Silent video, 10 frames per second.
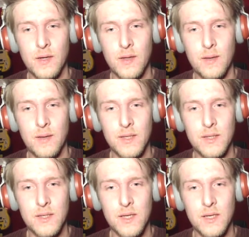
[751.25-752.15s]
And that
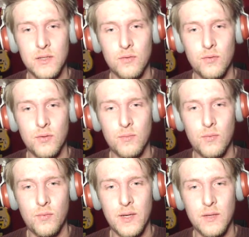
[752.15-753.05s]
makes things all the
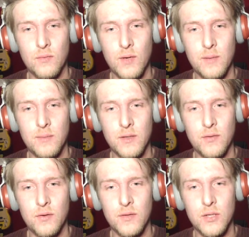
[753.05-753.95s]
more weird. What happens if
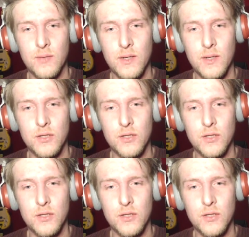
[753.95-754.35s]
I throw this away?